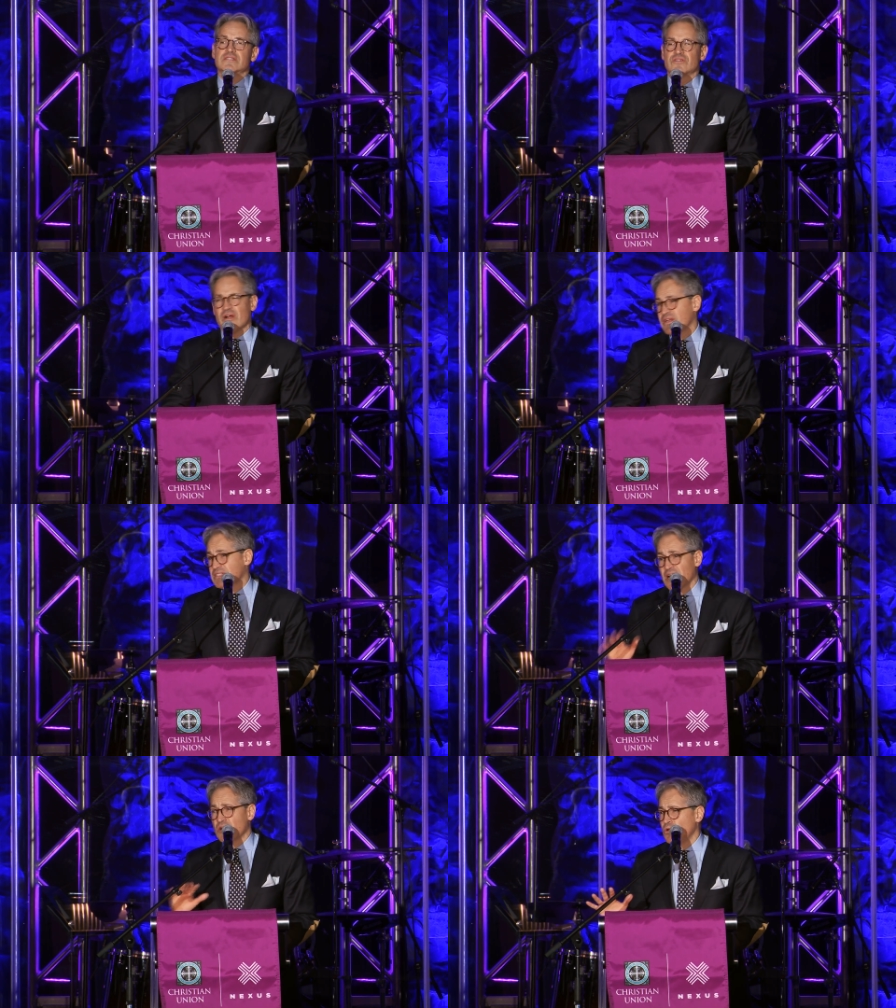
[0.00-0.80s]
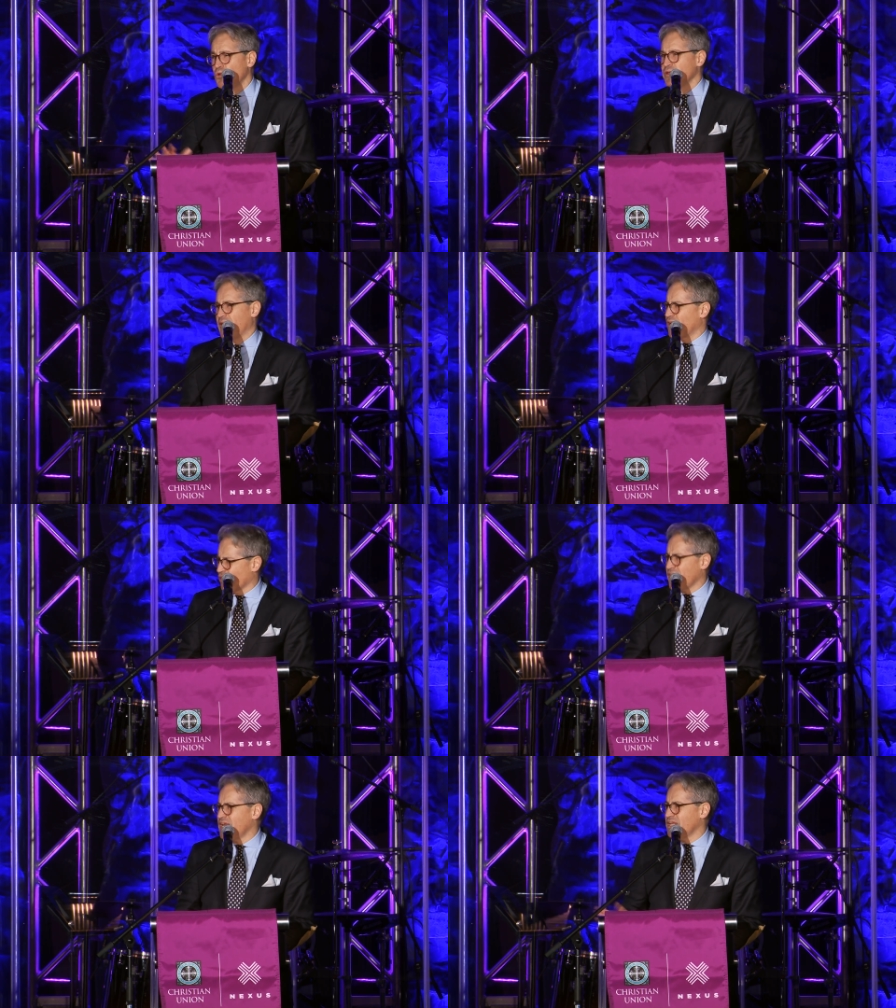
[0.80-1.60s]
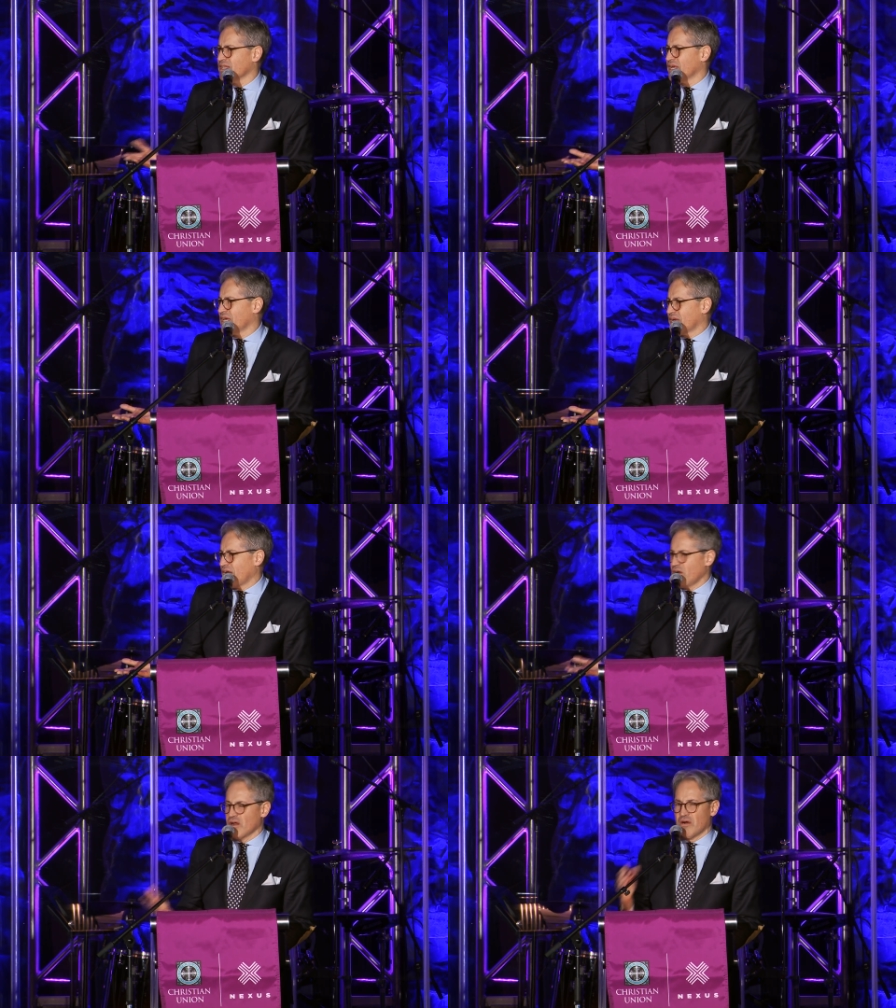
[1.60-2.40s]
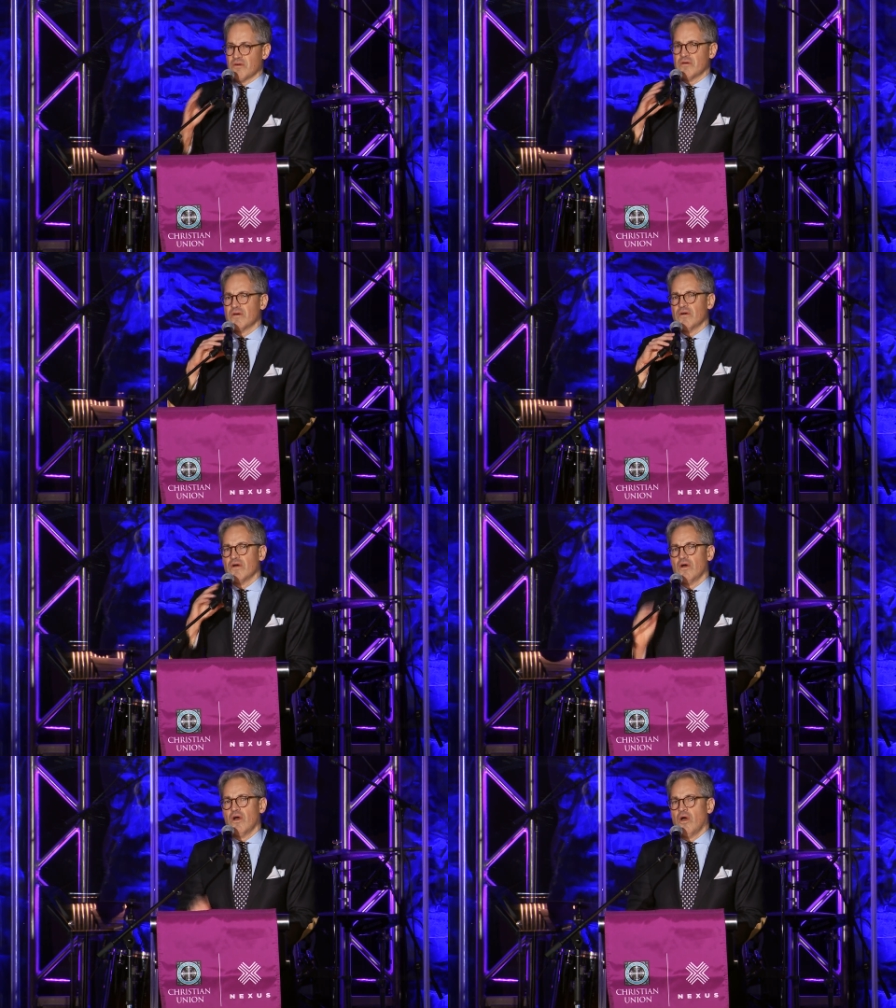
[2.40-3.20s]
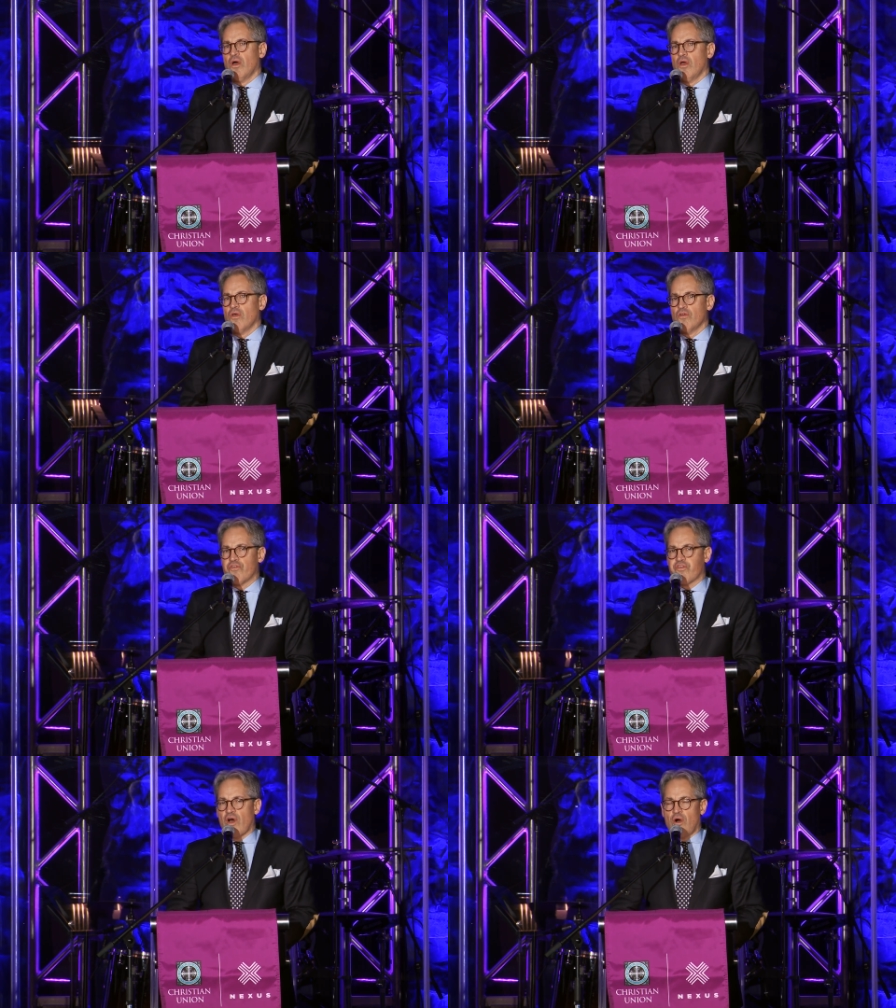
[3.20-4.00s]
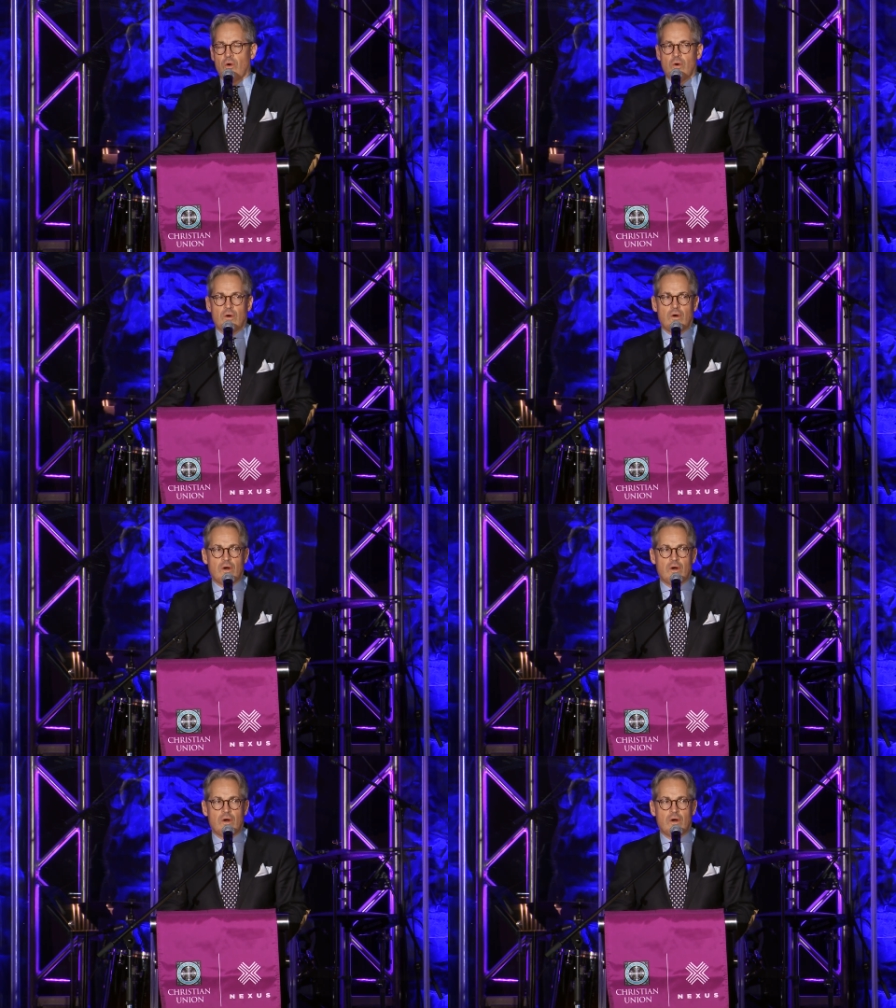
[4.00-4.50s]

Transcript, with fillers: drowning is kind of cool now, right? Like, I don't know. So